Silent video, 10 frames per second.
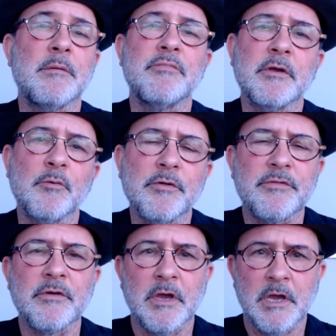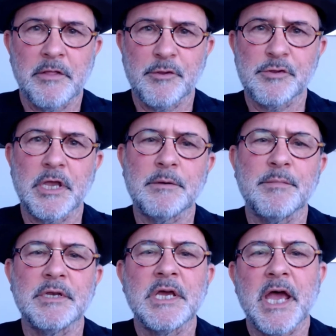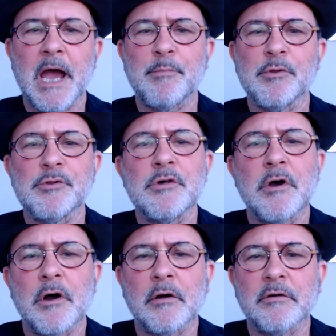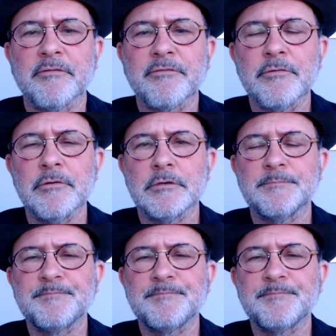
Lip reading: thing with the statement, apples are a fruit.